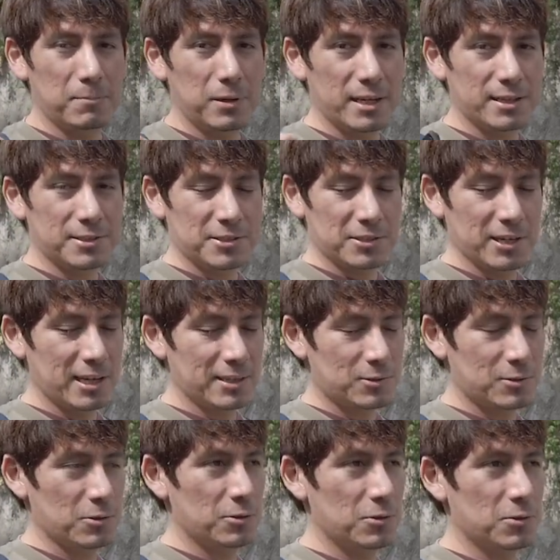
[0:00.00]
pledged
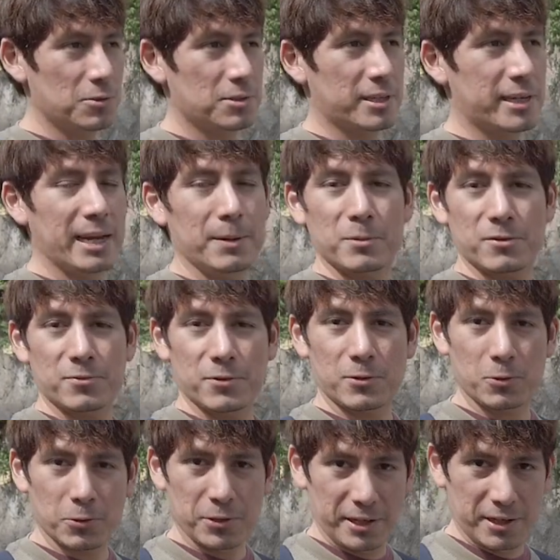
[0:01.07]
not to use a camera
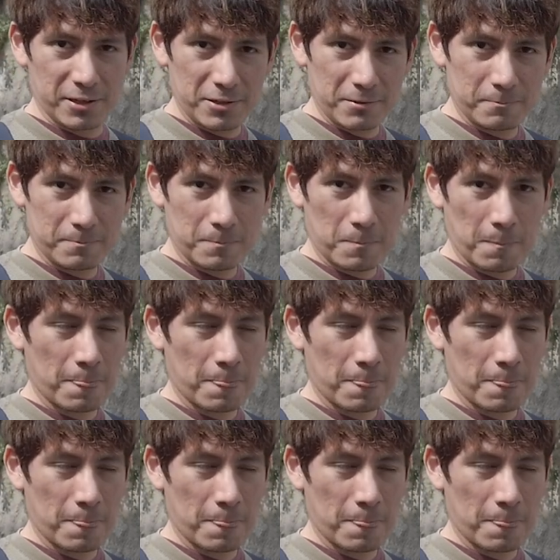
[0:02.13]
for a whole year.